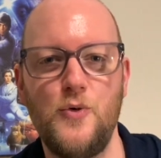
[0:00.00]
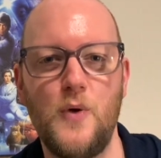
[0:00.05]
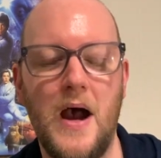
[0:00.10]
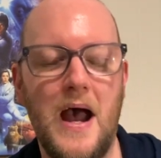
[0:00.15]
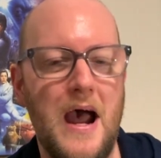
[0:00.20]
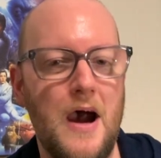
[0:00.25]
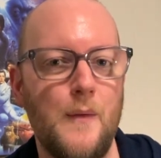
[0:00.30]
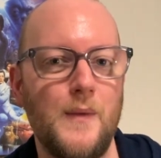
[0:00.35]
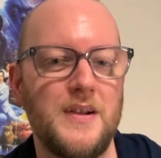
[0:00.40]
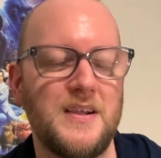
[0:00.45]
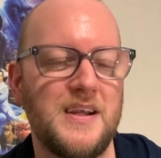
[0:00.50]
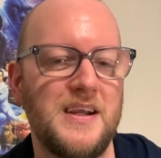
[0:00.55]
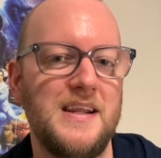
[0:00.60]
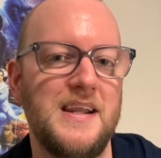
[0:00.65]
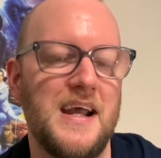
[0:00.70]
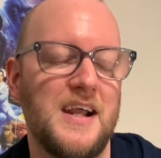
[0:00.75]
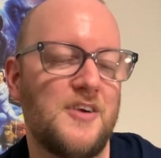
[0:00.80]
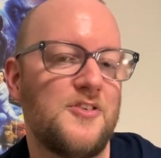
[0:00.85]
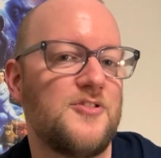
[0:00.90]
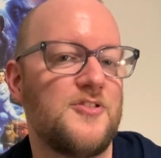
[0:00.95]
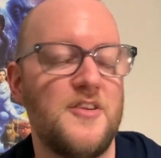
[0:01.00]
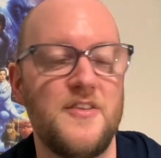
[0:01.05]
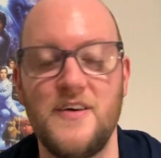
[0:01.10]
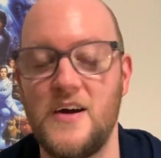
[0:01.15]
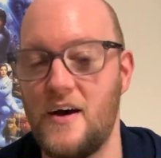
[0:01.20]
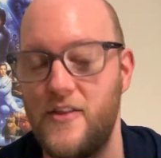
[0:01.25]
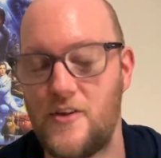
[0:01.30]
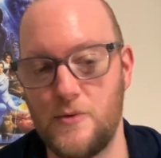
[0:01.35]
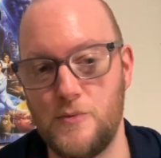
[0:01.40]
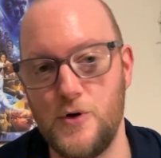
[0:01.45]
how it connects to the
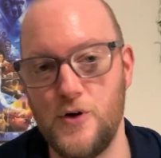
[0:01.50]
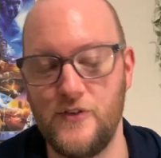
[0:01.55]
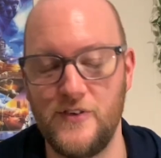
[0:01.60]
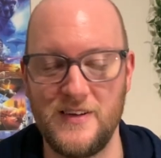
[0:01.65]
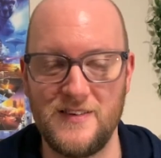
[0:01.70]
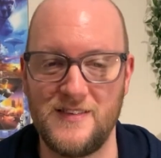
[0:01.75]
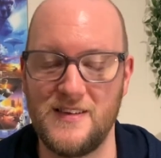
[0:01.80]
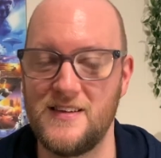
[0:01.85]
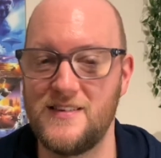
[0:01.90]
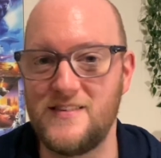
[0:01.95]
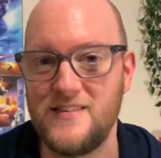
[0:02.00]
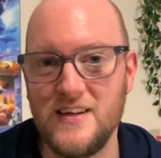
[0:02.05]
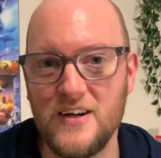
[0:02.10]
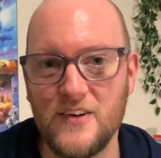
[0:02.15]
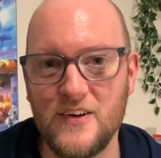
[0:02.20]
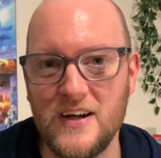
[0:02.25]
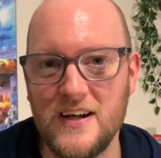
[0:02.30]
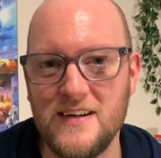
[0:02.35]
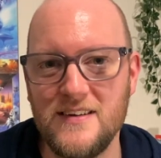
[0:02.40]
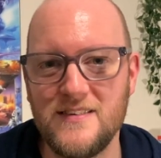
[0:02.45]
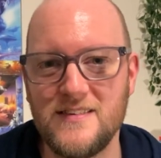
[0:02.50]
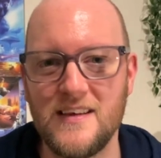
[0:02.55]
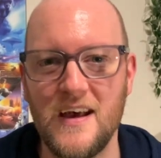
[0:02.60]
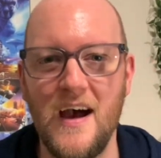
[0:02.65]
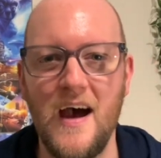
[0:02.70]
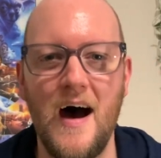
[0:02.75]
other movies in the series.